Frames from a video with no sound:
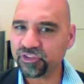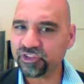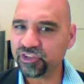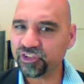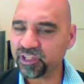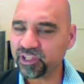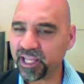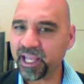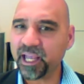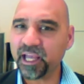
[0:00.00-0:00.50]

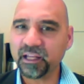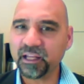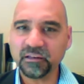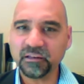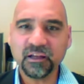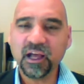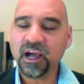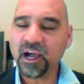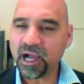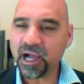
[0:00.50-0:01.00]
as
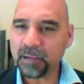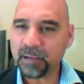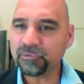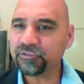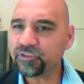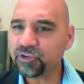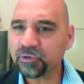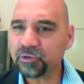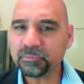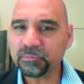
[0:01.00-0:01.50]
effective as it
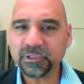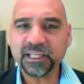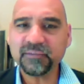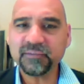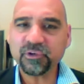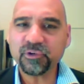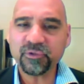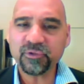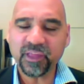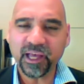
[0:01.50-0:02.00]
can.
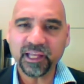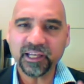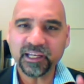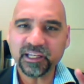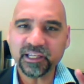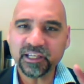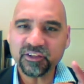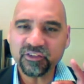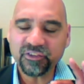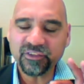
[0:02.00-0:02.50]
I'm a
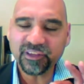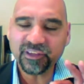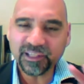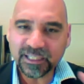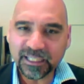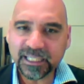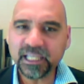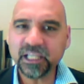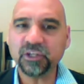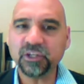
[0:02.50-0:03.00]
firm believer
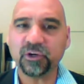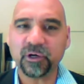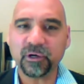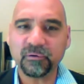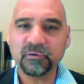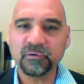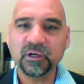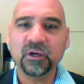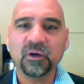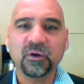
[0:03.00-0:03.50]
that it
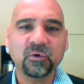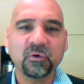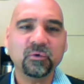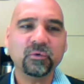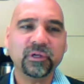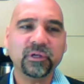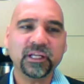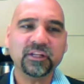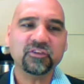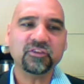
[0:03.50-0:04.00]
is the
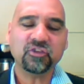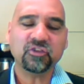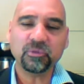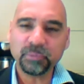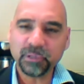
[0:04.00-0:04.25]
leader